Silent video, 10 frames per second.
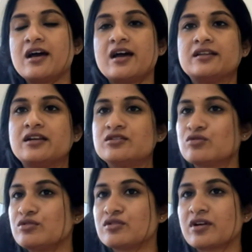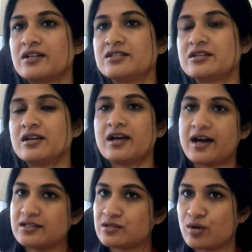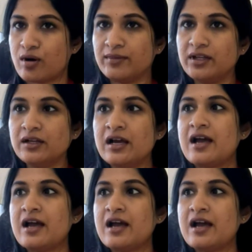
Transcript: and that is also considered as normal.